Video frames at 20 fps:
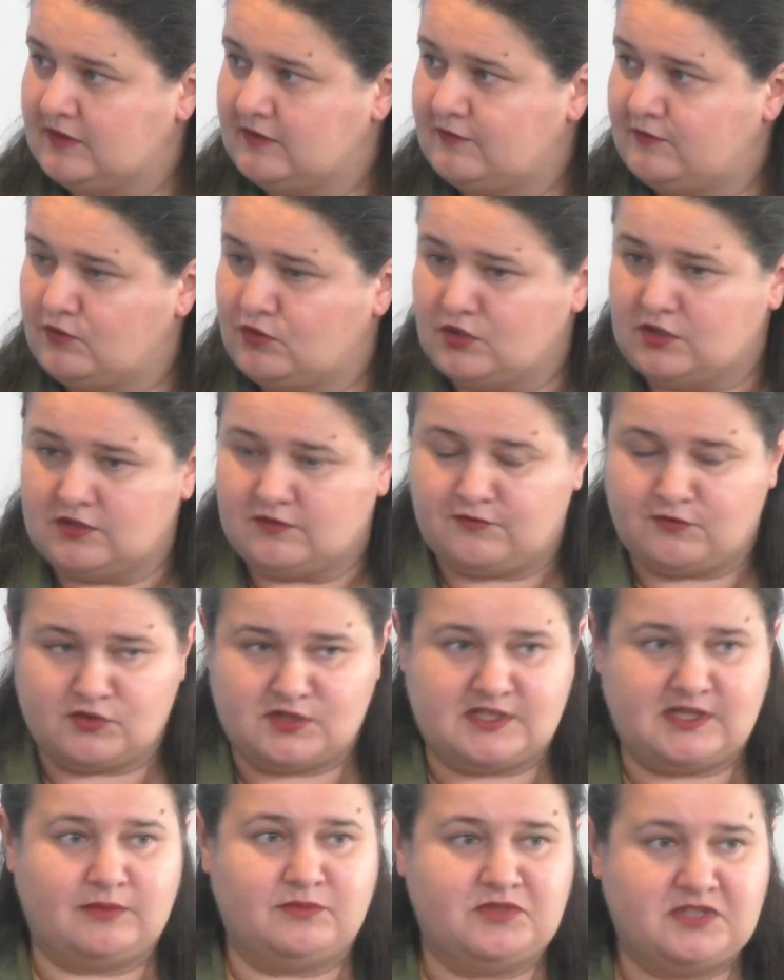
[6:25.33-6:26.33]
for, uh, for
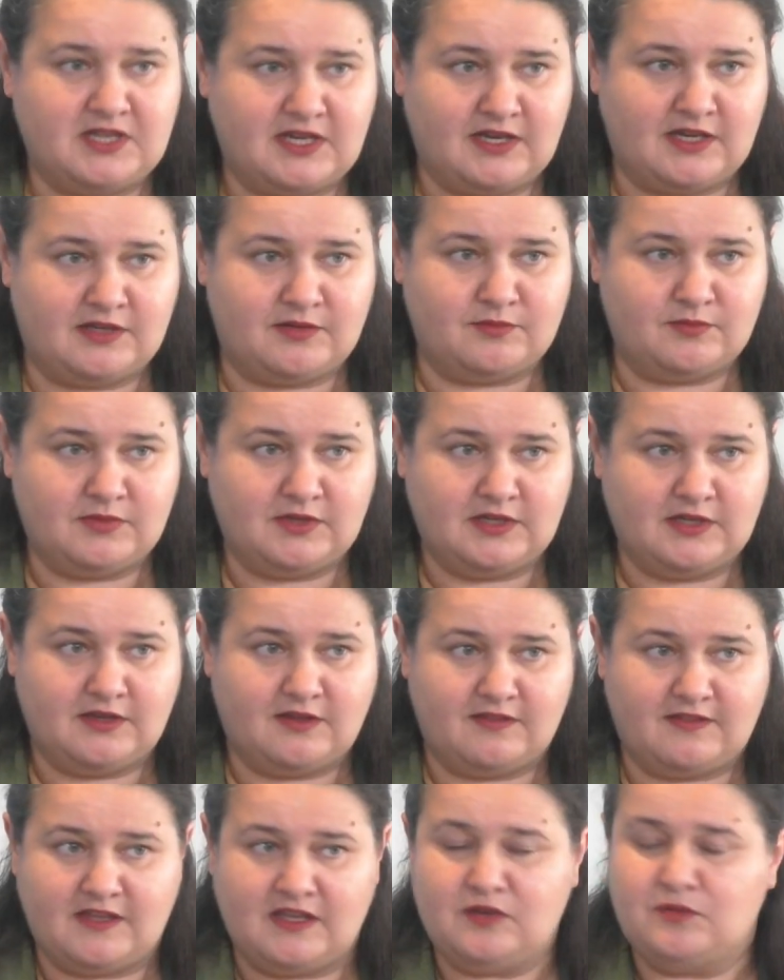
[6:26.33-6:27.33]
some time,
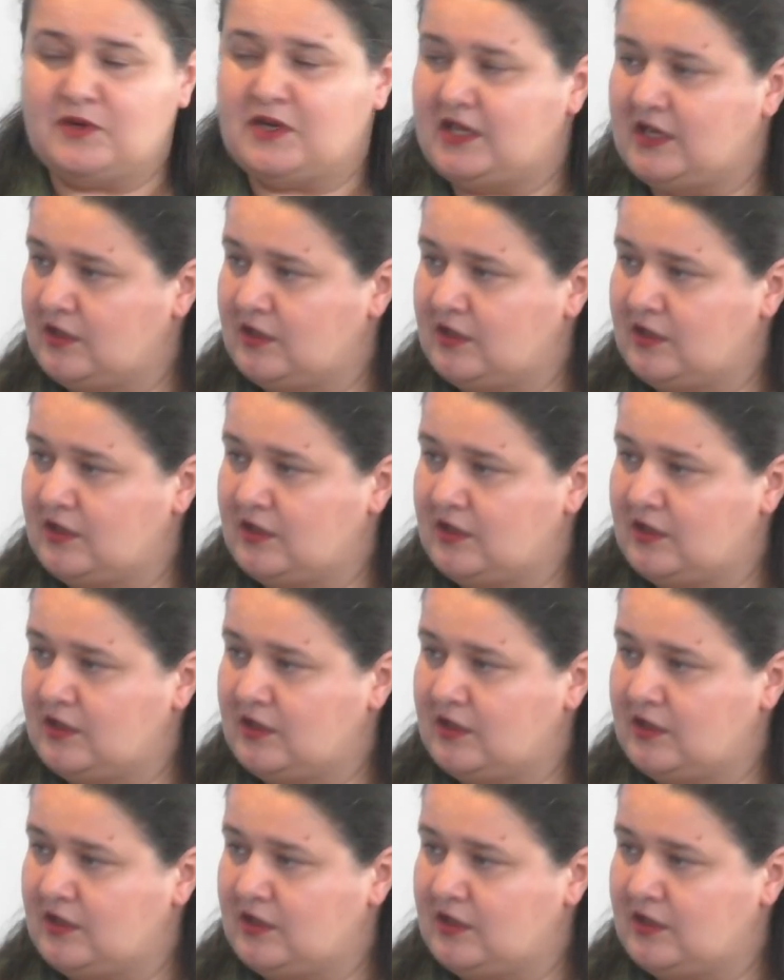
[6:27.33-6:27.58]
they were